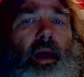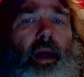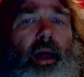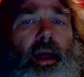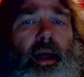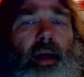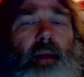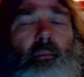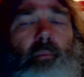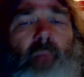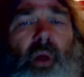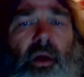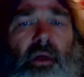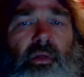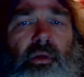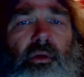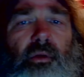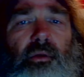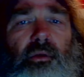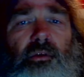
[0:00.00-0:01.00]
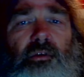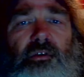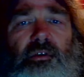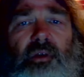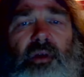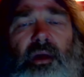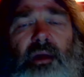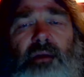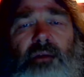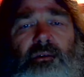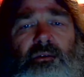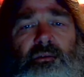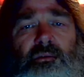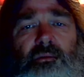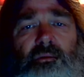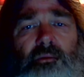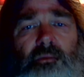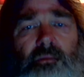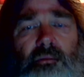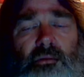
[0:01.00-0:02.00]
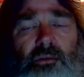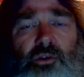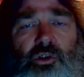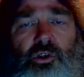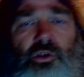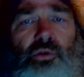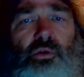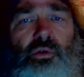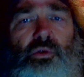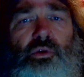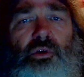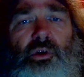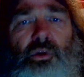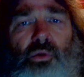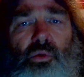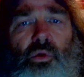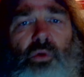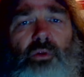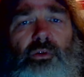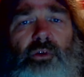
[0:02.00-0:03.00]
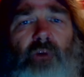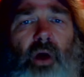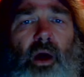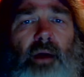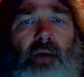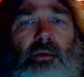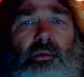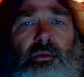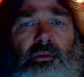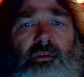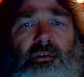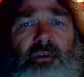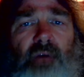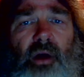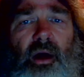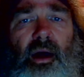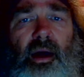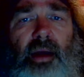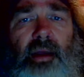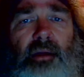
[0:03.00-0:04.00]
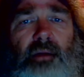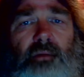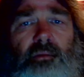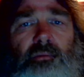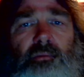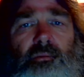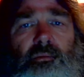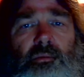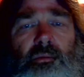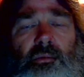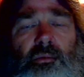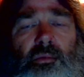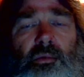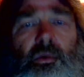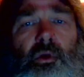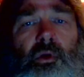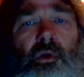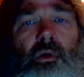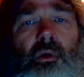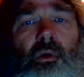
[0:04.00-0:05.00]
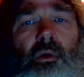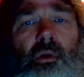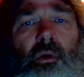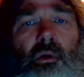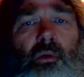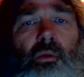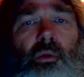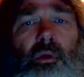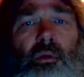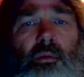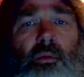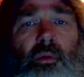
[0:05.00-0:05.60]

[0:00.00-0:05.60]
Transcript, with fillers: And mothers and two-year-old daughters die when